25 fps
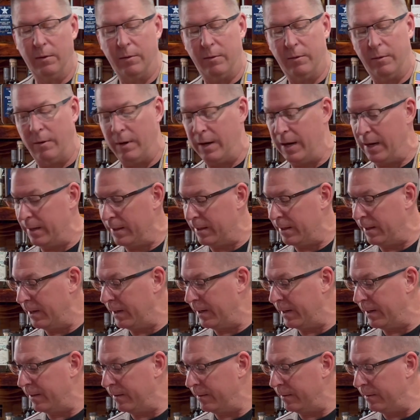Right
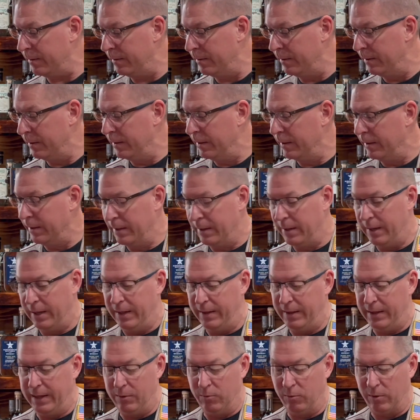there. And
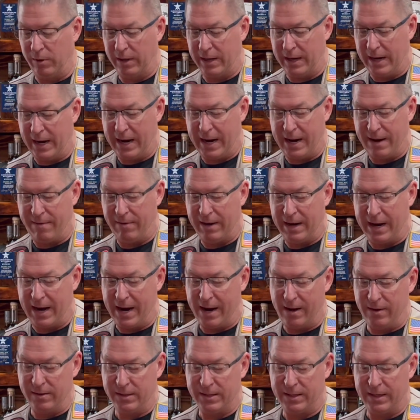then we're going to have 1.5
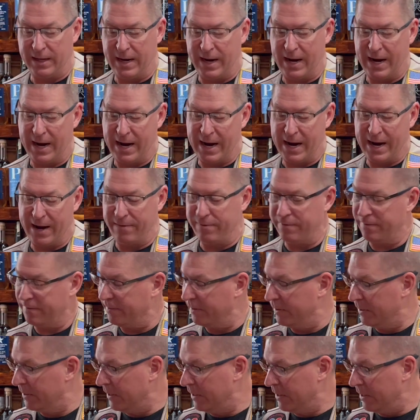ounces
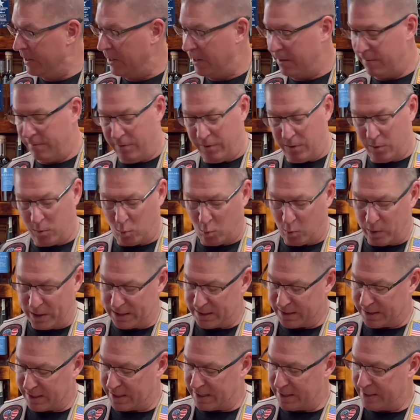of the
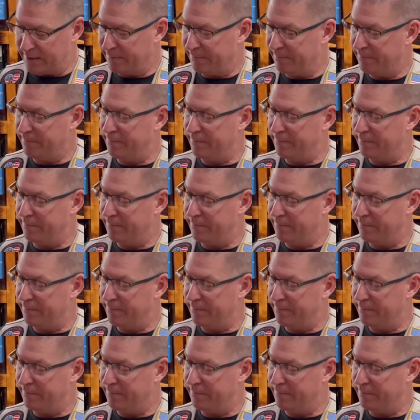whiskey.